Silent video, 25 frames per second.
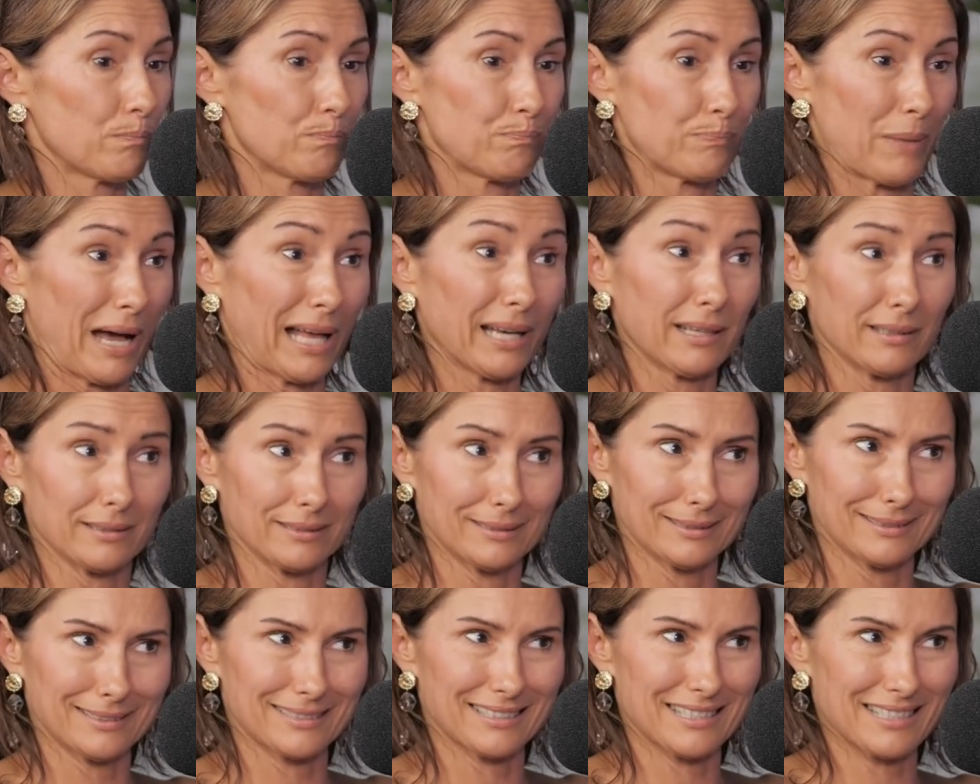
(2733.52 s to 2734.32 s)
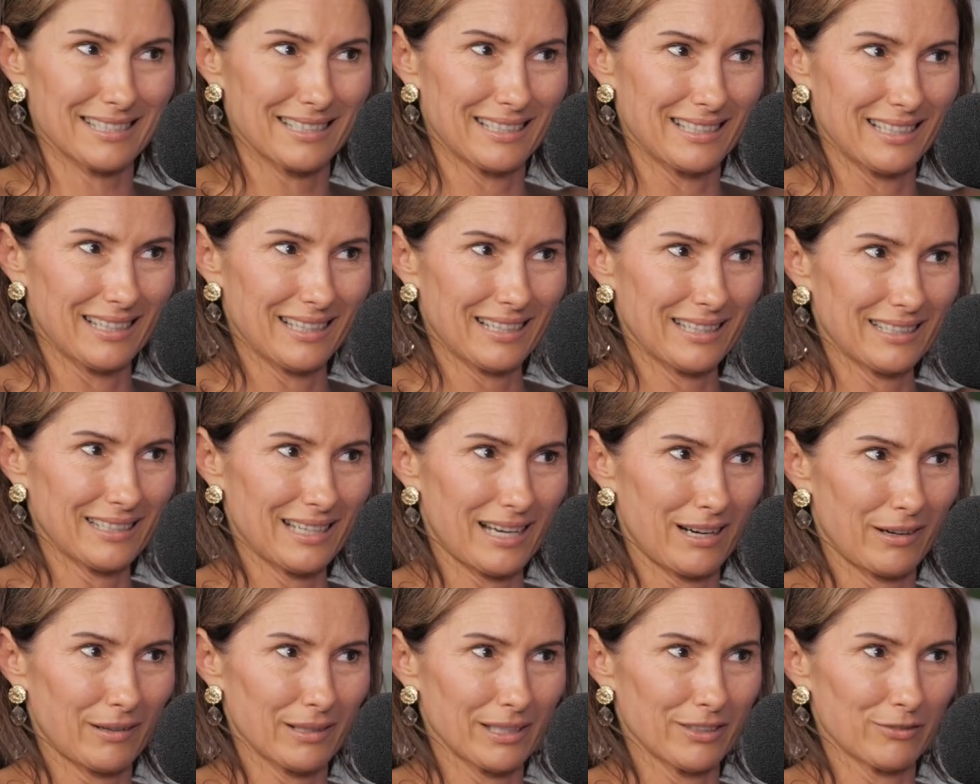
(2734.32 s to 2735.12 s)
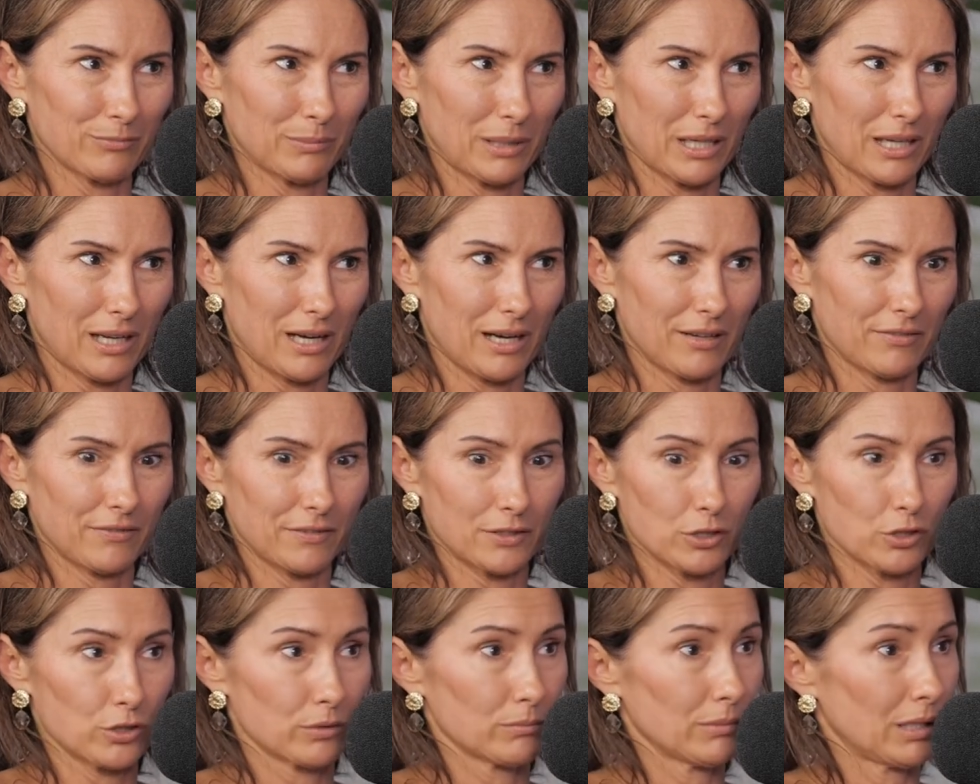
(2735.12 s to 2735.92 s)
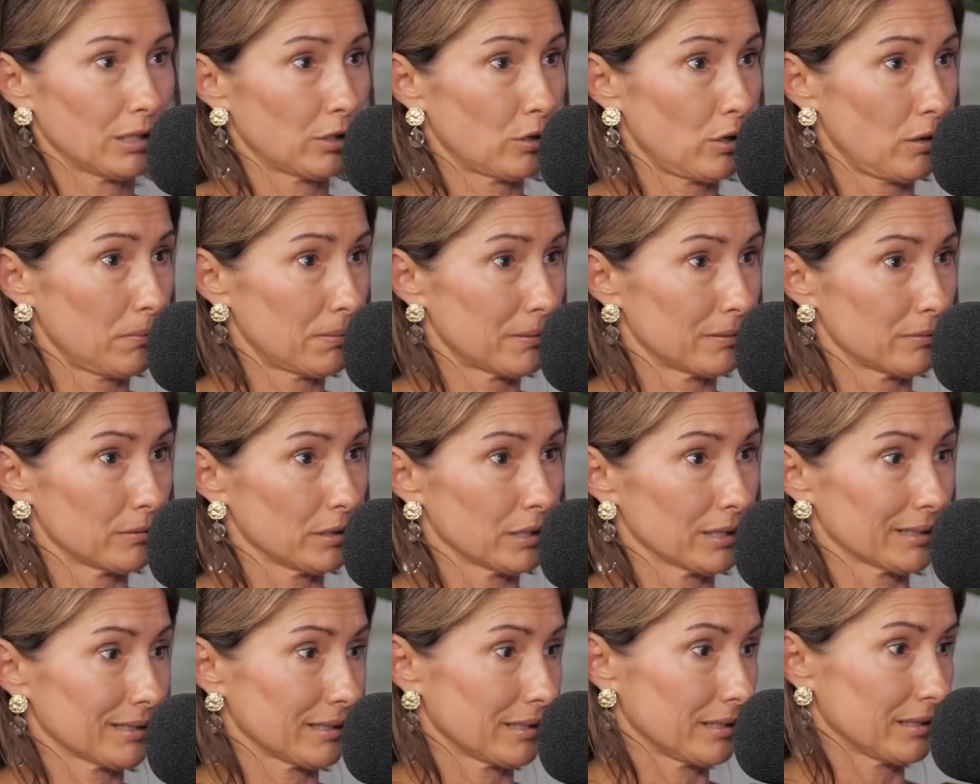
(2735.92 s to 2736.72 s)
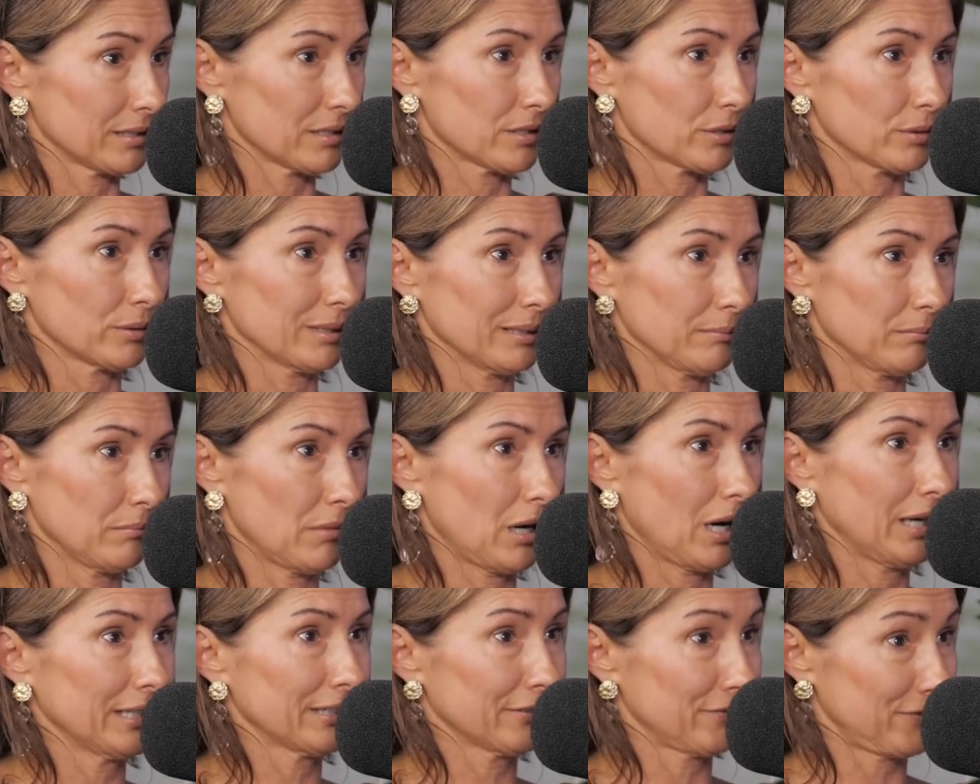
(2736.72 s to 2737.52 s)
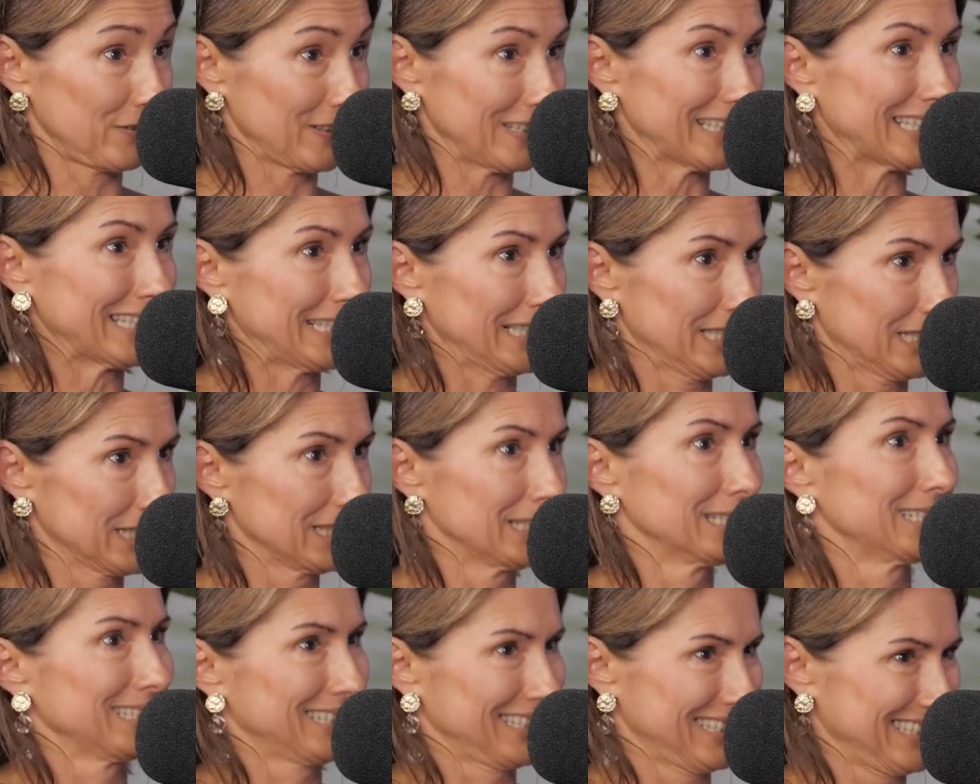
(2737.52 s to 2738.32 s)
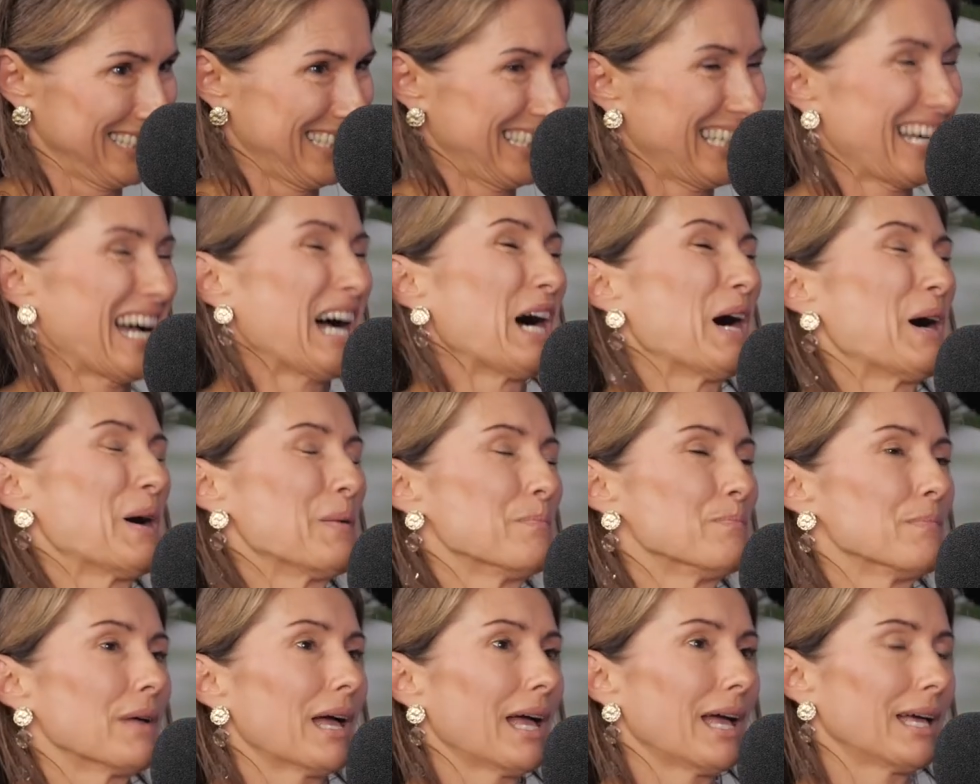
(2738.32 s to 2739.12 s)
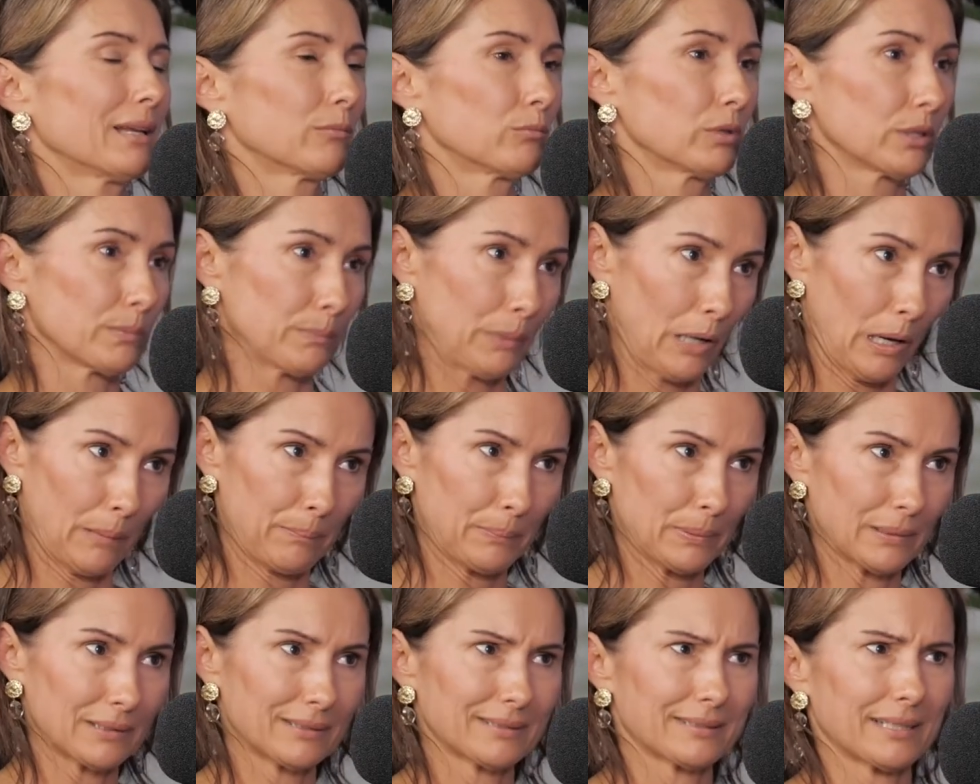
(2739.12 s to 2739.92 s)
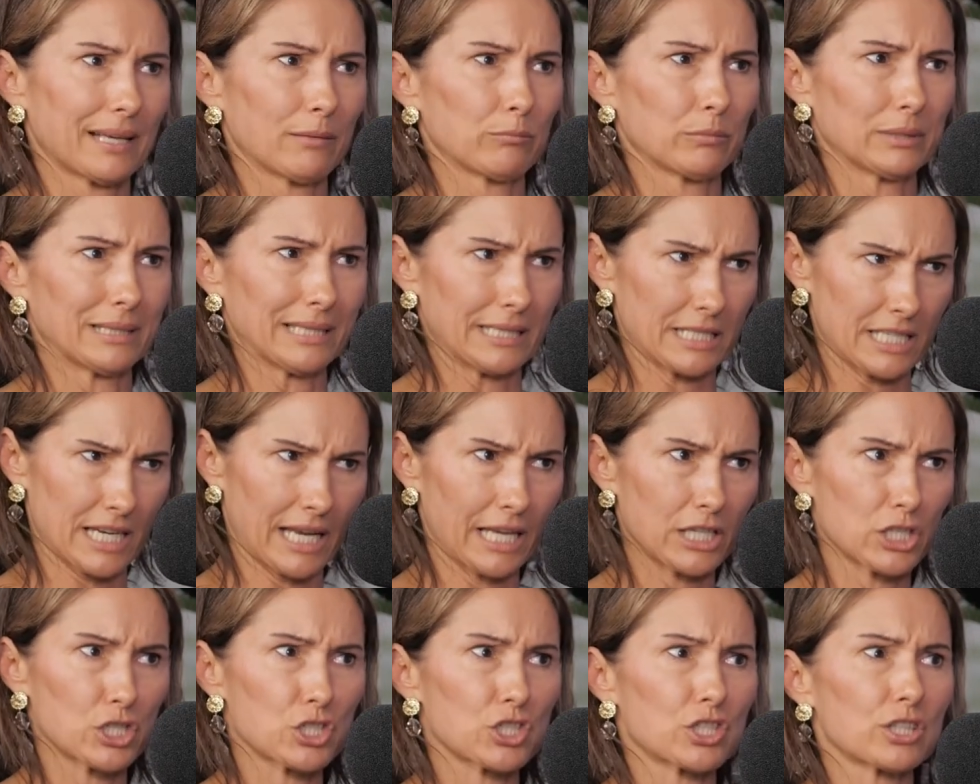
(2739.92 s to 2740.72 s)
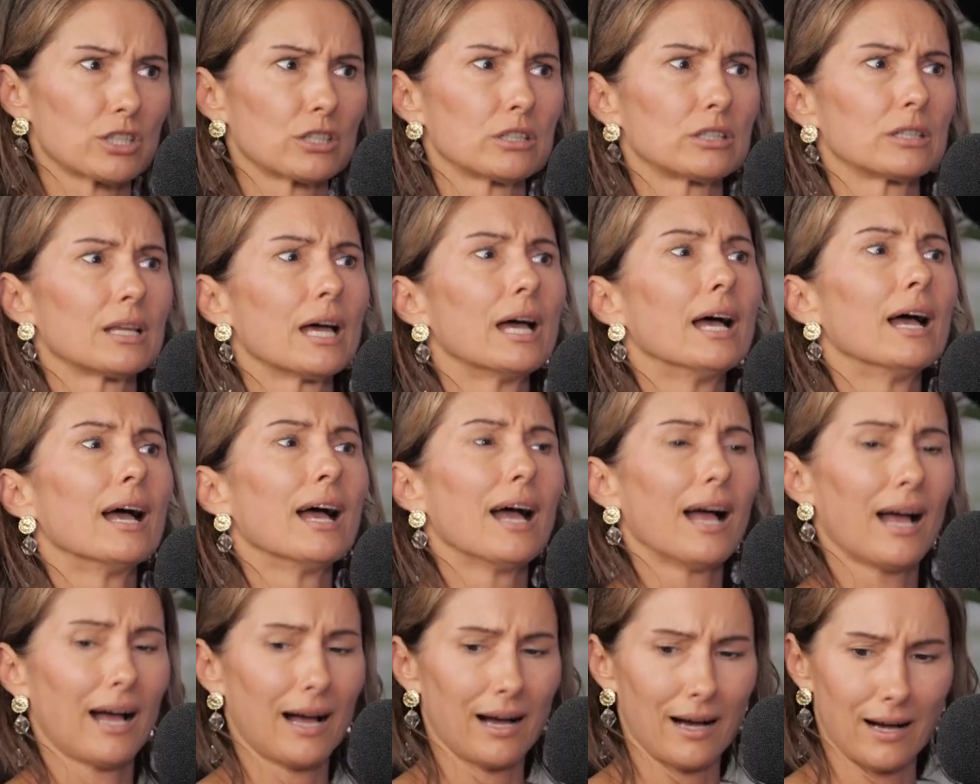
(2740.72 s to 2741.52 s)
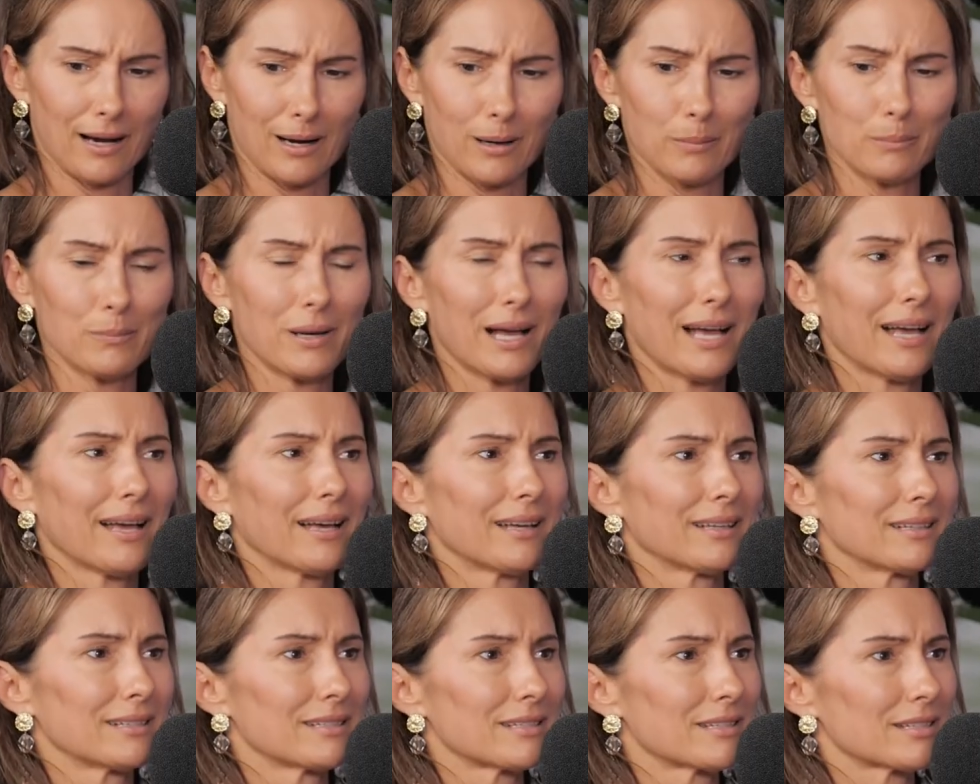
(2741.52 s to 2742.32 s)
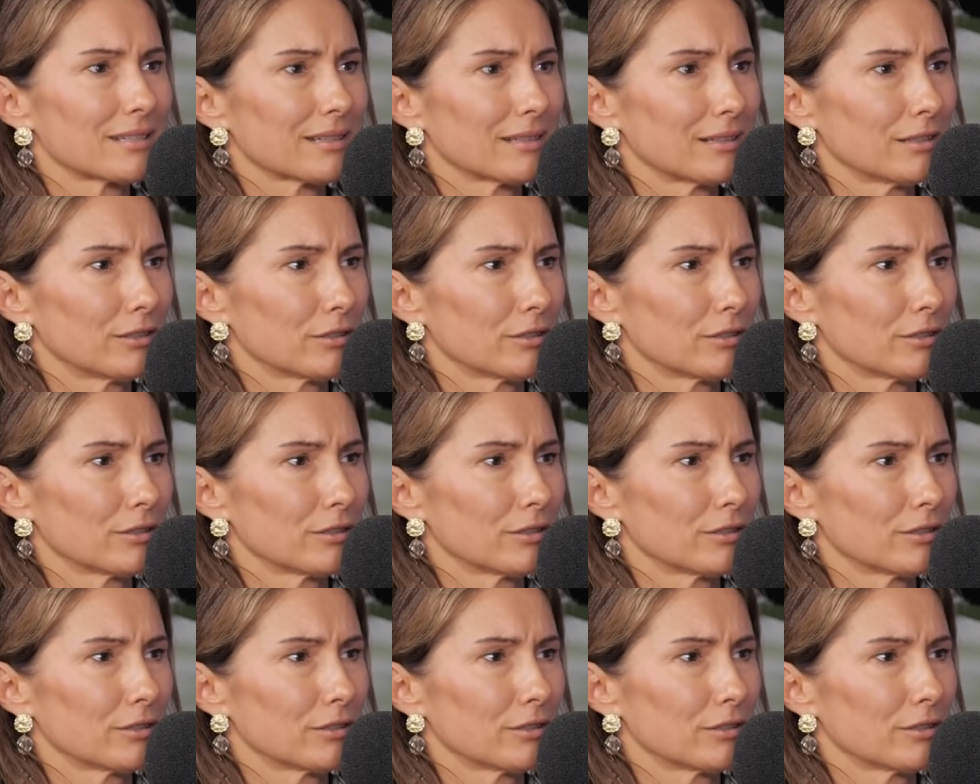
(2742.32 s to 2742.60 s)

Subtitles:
balanced in how I live my life and do my corporate work, that I do it mindfully and with purpose and with intention and